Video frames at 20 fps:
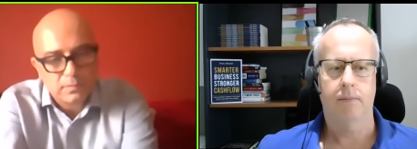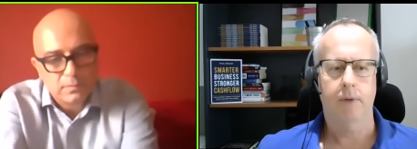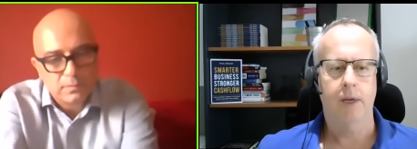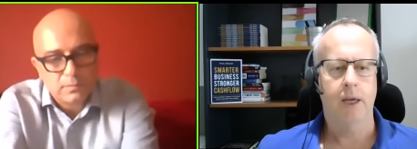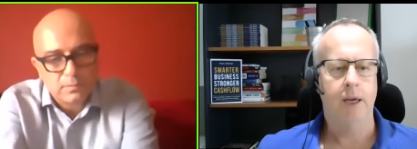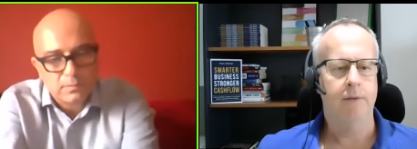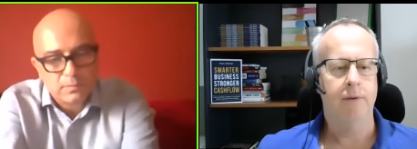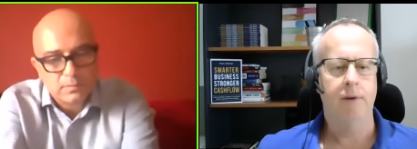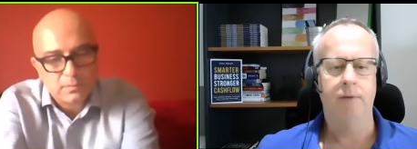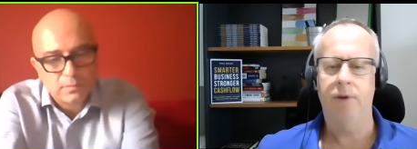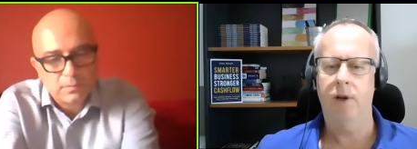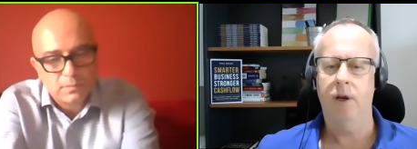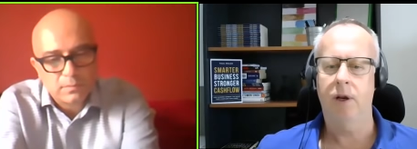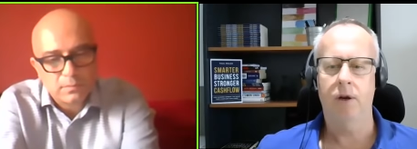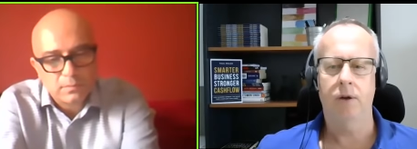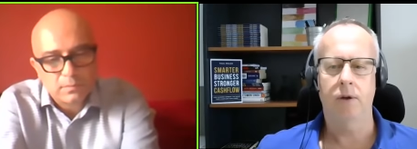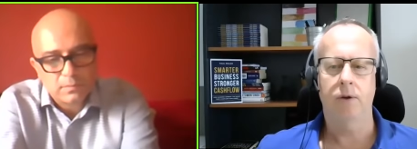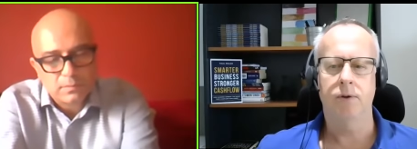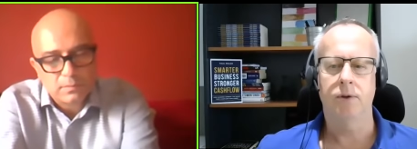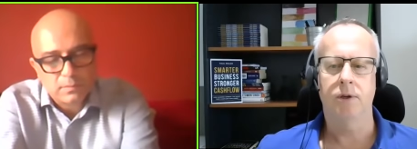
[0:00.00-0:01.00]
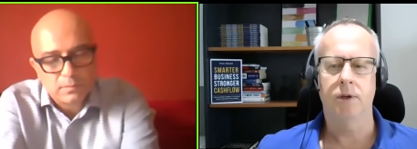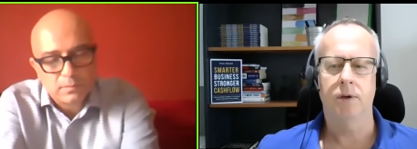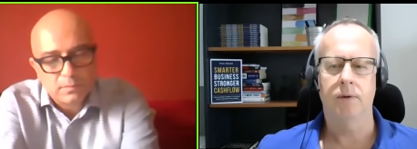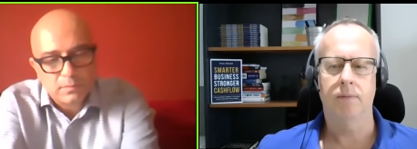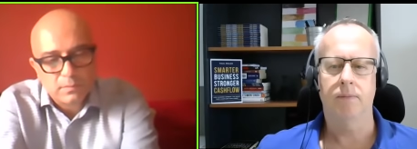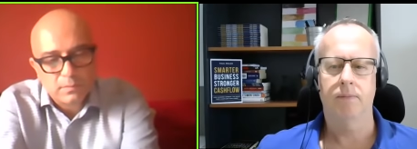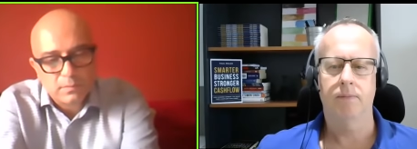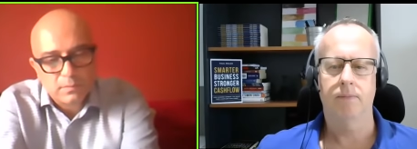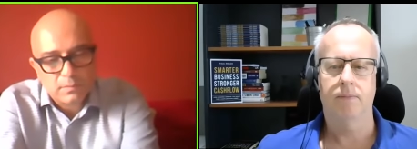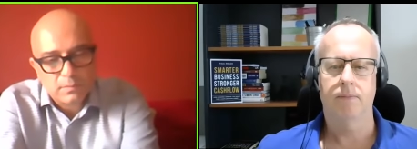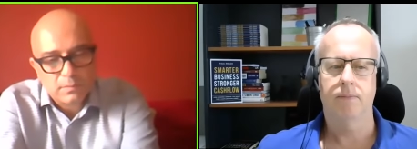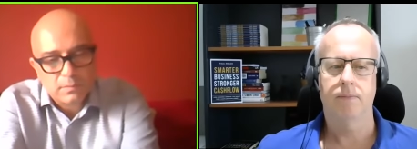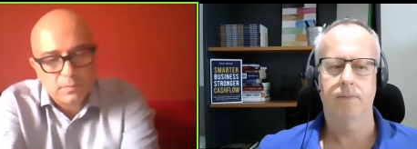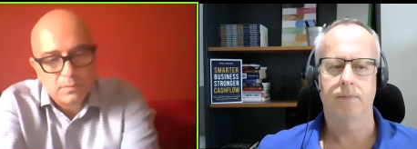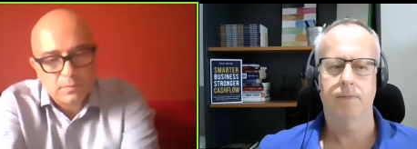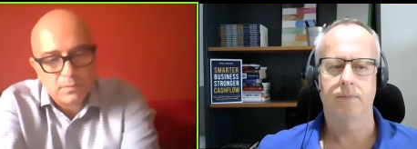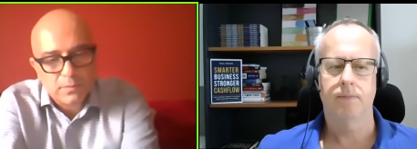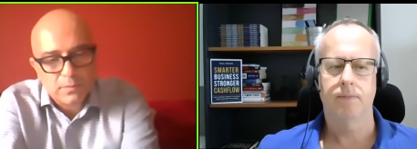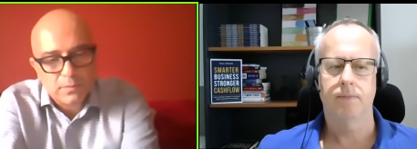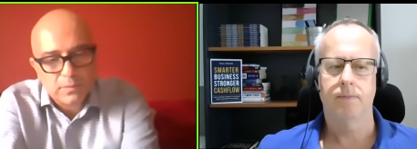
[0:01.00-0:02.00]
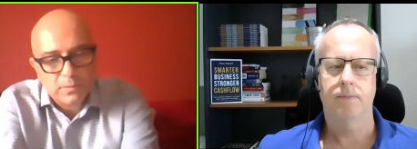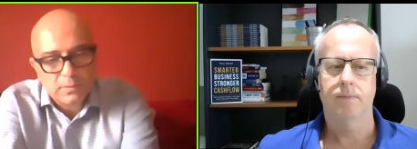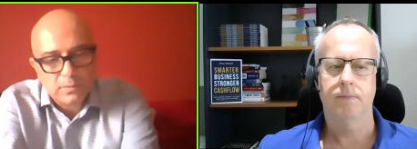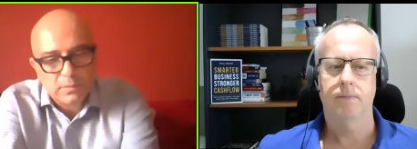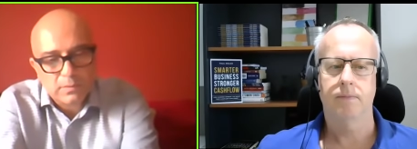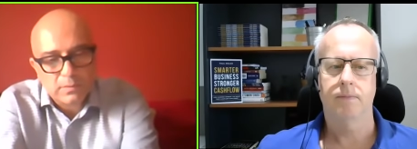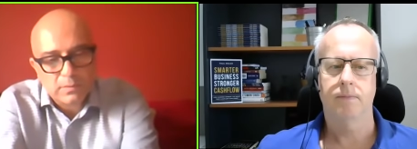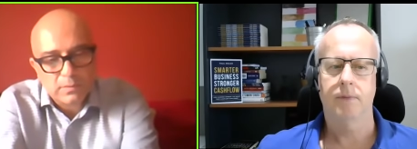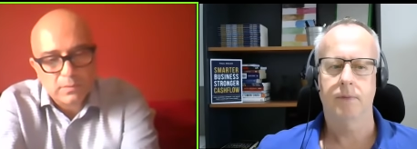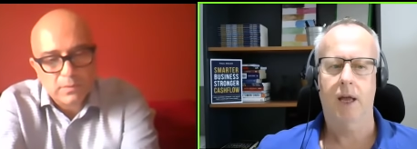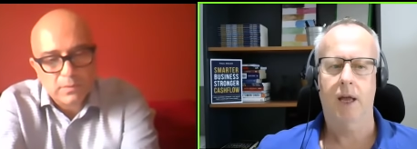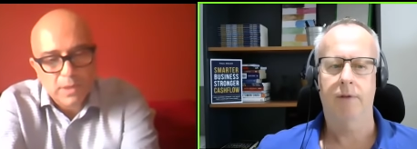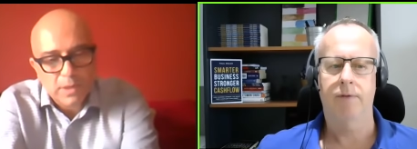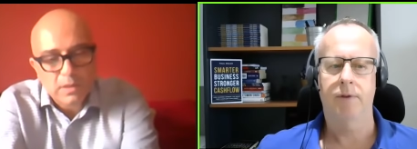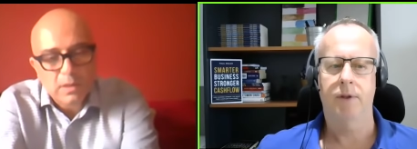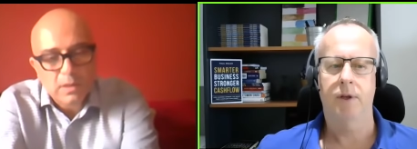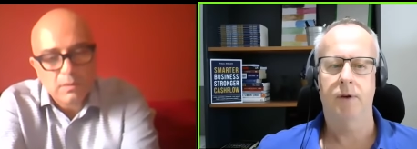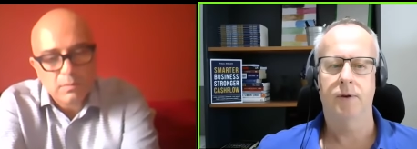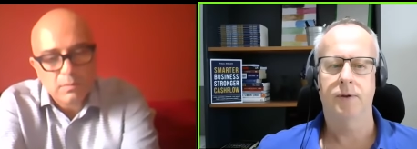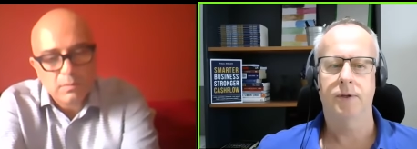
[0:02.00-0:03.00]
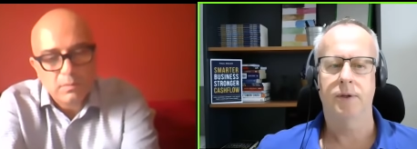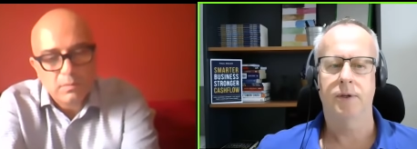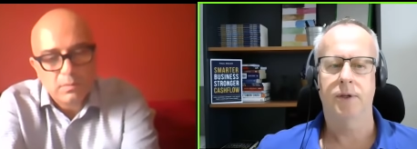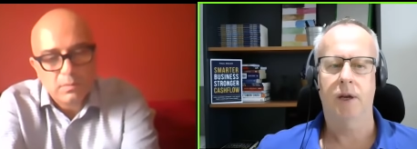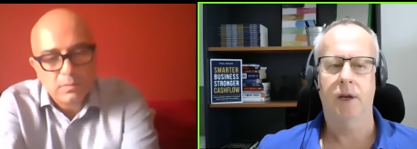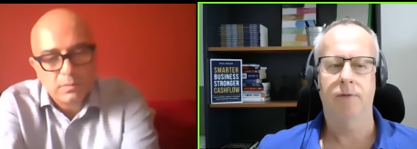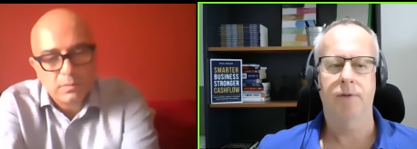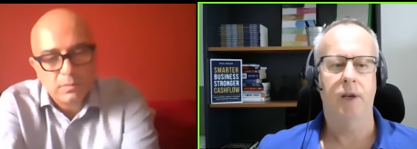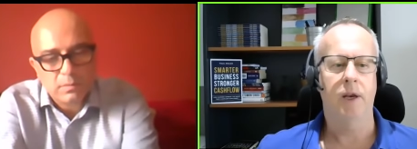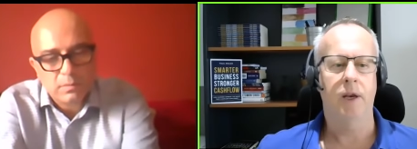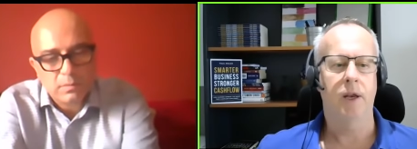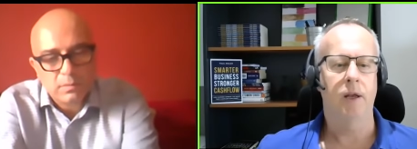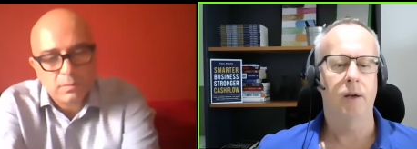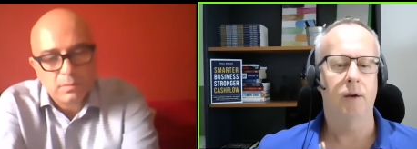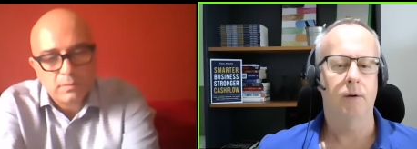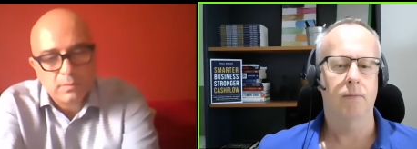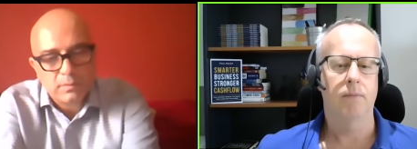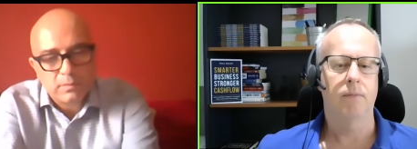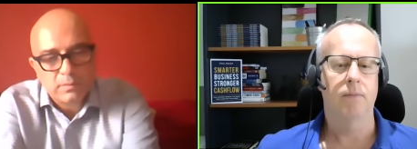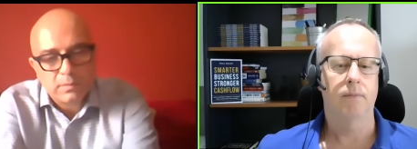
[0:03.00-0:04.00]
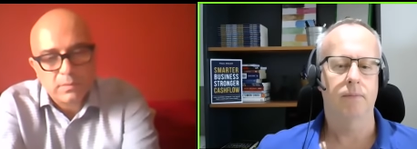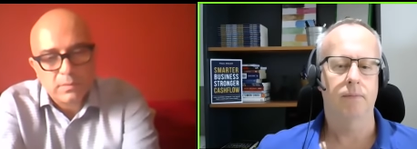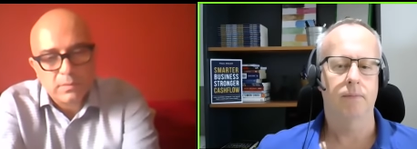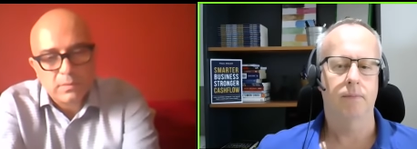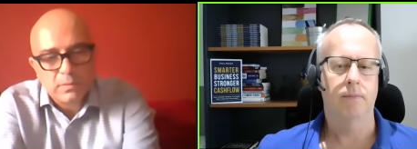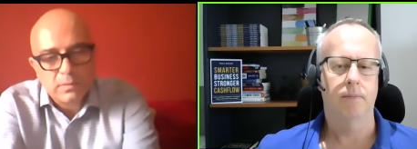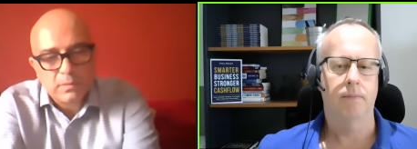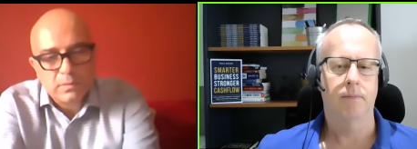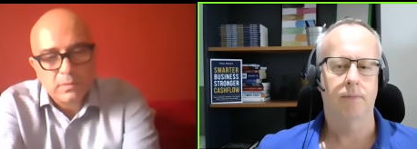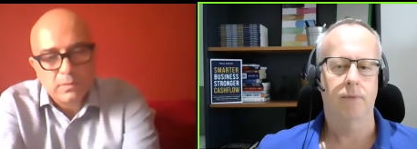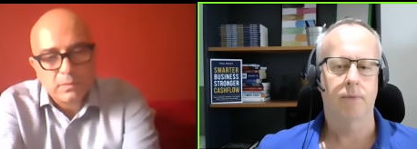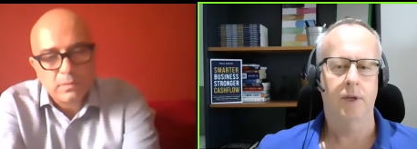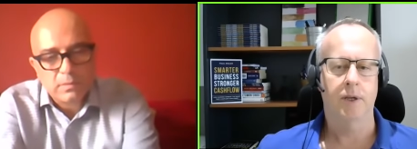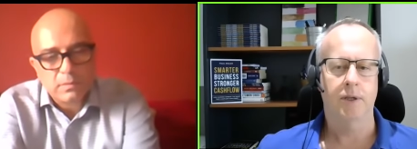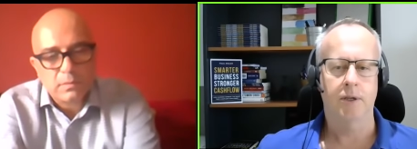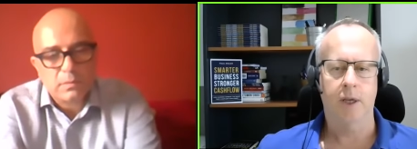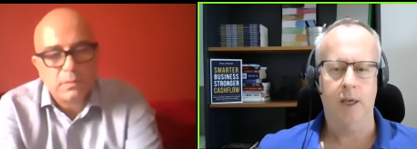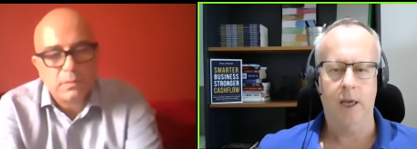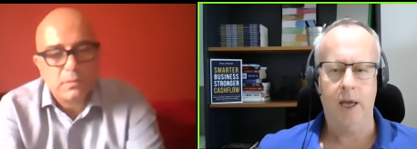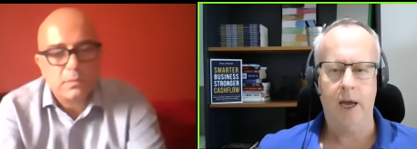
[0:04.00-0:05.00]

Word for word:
Speaker 1: even if you don't use it. Have okay. it there as a safety net, just mm. in